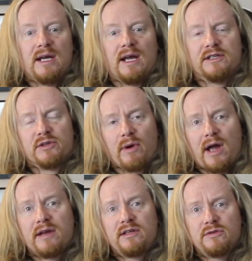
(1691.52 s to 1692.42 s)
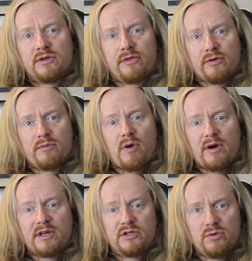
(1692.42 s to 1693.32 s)
and so I had to use a
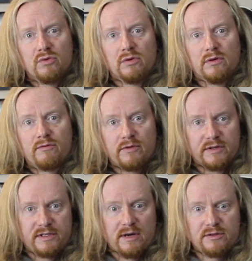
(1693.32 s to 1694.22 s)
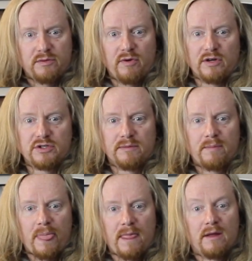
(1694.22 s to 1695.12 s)
third-party tool for the sound suppression.
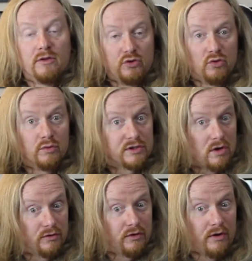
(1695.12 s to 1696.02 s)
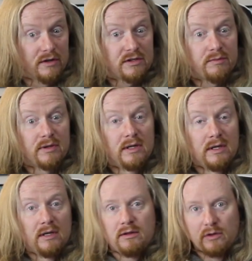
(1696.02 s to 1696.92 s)
The tool was called Crisp.
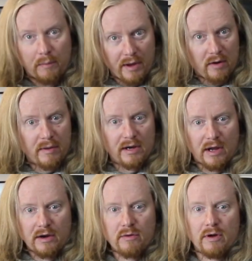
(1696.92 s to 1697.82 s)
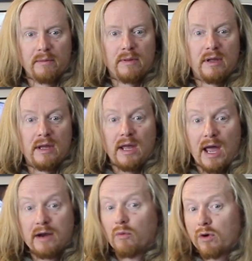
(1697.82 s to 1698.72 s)
You may or may not know it,
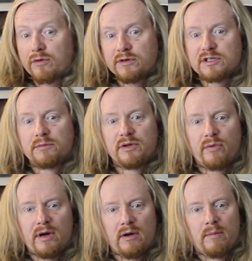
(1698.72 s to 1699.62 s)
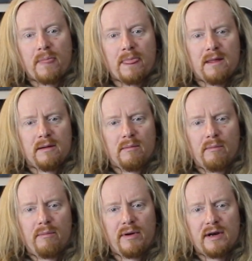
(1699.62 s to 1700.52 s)
and it worked reasonably well,
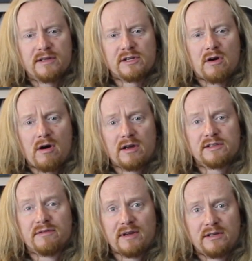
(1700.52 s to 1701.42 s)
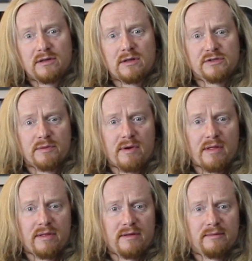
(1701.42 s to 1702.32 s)
but it has a cost of $8 a
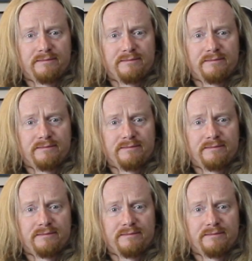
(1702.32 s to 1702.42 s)
month.